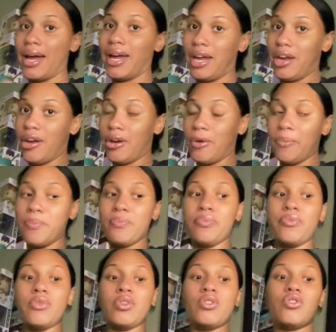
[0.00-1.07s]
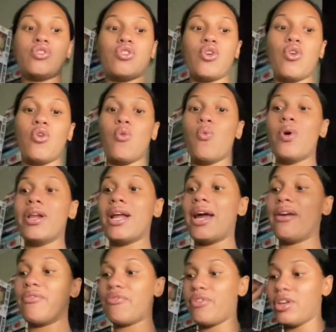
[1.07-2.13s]
hair. So when I
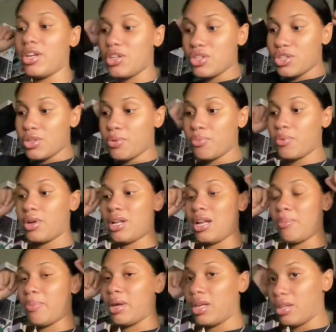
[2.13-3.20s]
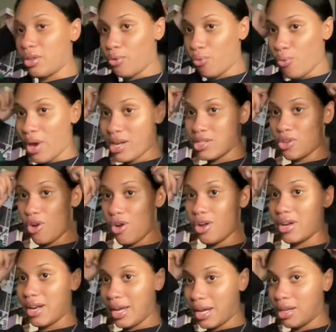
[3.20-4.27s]
finished clipping the rest on,
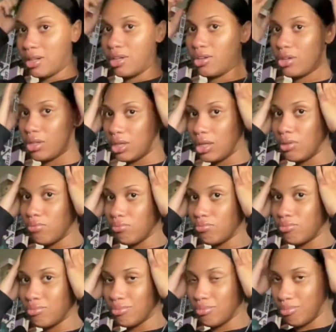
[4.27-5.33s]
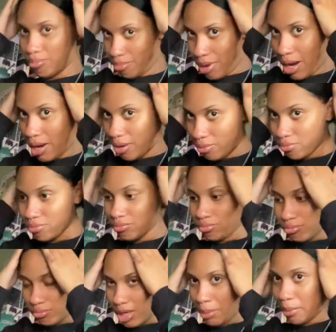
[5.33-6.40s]
like literally my
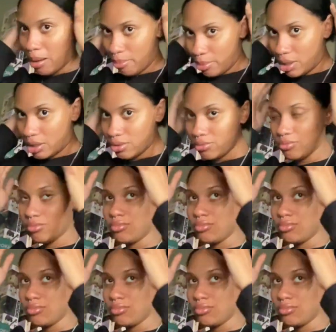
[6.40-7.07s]
bun,